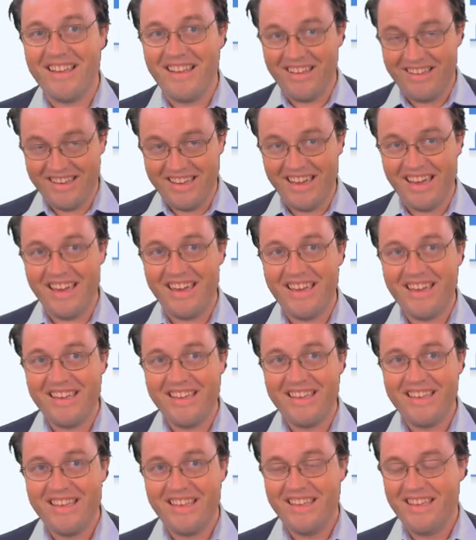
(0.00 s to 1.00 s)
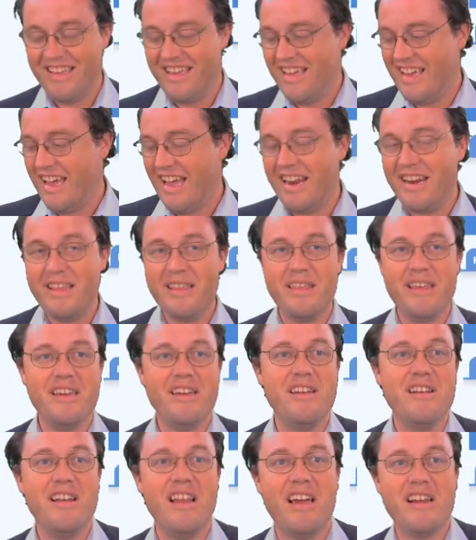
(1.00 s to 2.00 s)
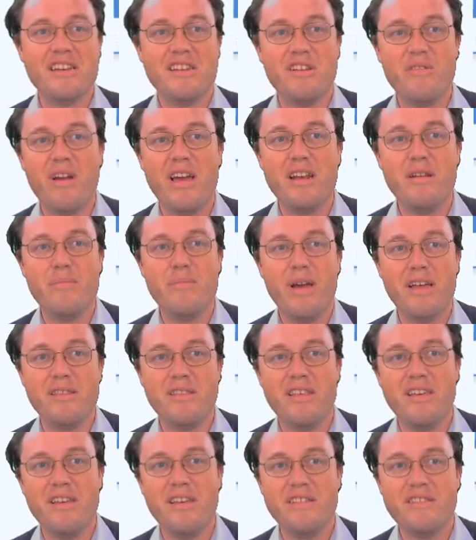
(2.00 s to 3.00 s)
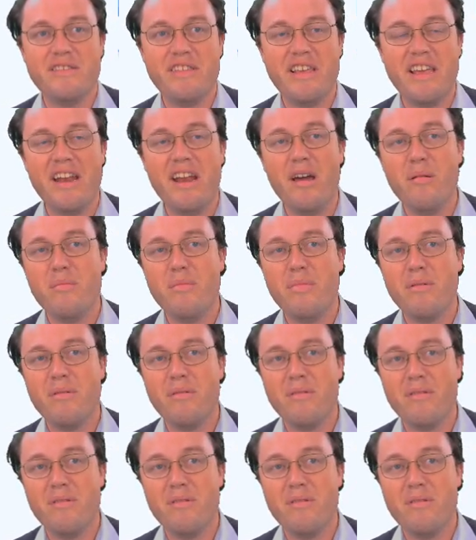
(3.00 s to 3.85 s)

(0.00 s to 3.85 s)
Okay. Anything you'd like to add about the setup?